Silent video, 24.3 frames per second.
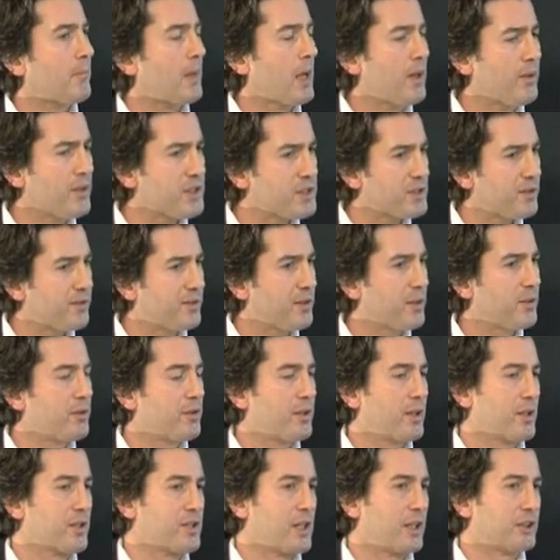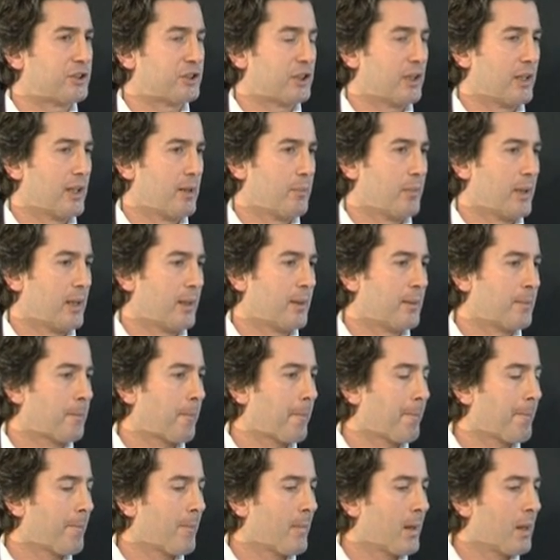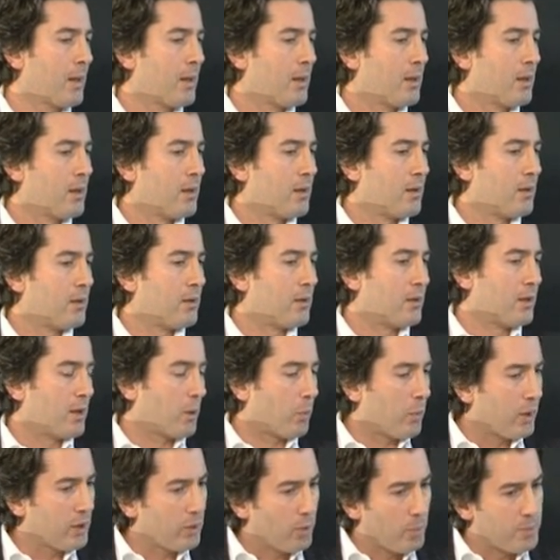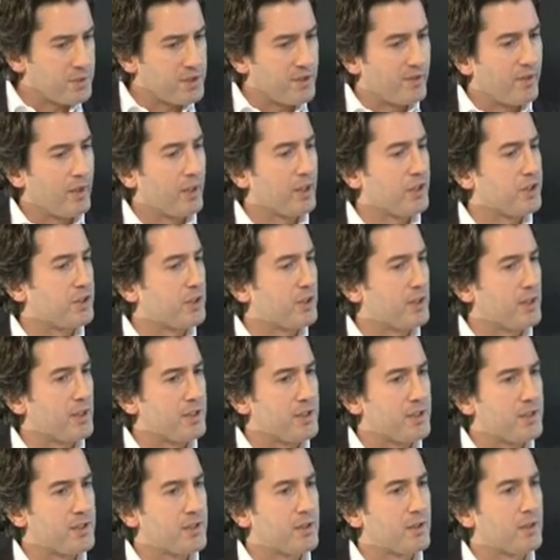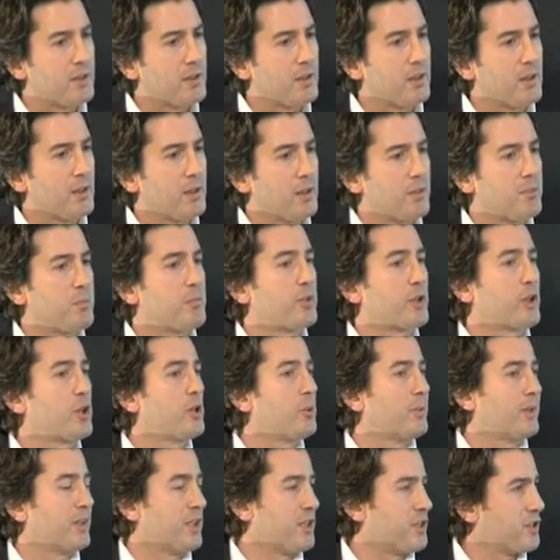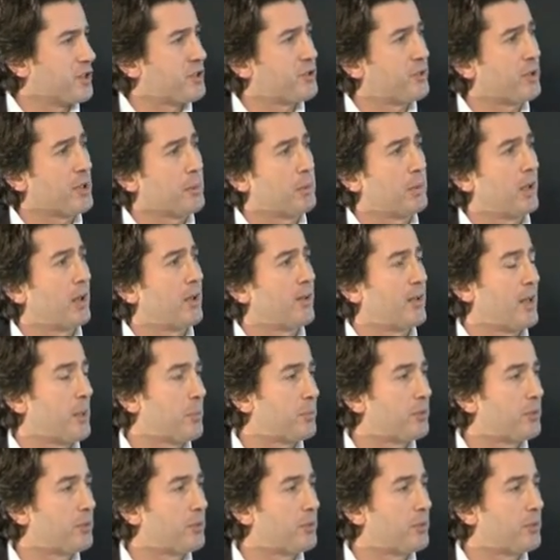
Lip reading: I think there's a few things actually. I mean, one observation is, procurement needs to streamline their